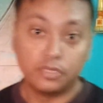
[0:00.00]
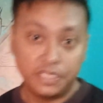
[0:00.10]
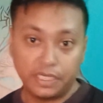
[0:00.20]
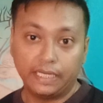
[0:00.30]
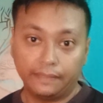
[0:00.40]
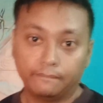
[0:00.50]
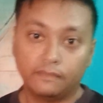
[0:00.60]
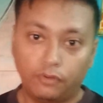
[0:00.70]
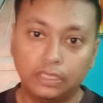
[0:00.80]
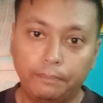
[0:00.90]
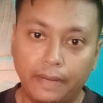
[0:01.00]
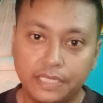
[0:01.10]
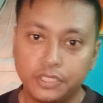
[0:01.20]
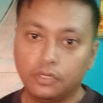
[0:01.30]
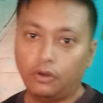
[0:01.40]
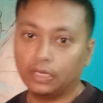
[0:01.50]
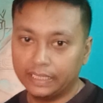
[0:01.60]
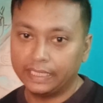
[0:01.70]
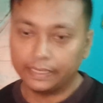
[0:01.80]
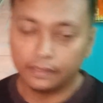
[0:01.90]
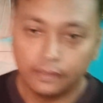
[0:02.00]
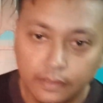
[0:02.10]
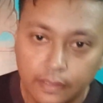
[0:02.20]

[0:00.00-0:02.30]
positioning for the punch or the kick.